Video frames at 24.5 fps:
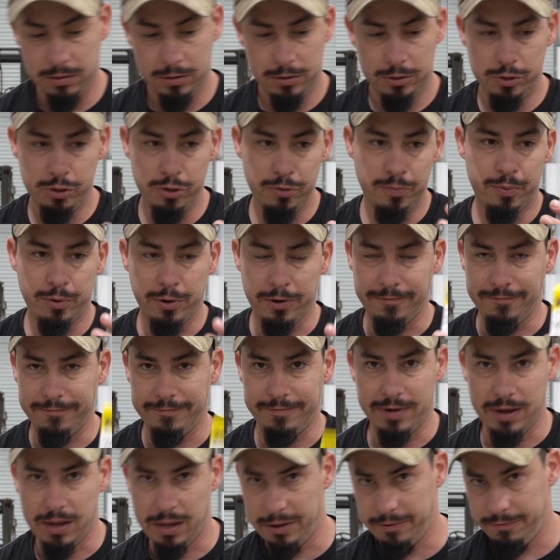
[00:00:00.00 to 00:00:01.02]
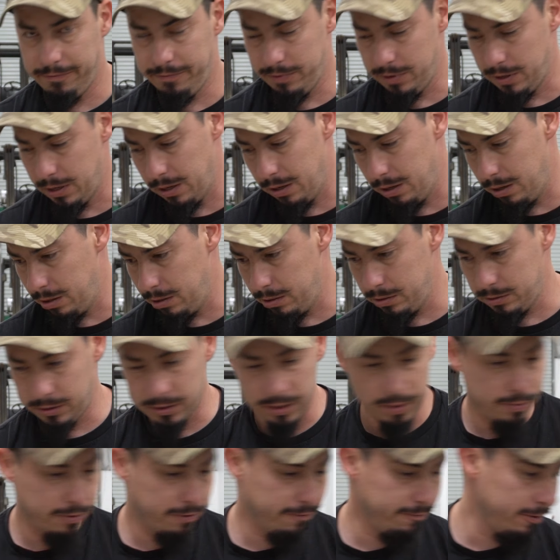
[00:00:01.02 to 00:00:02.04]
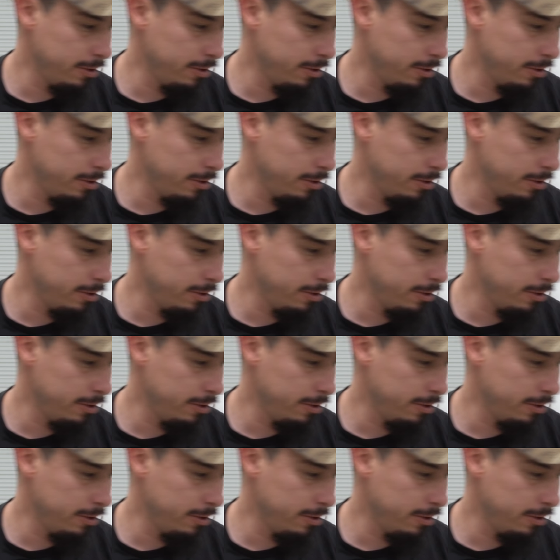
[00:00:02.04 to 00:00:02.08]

2.5, and some of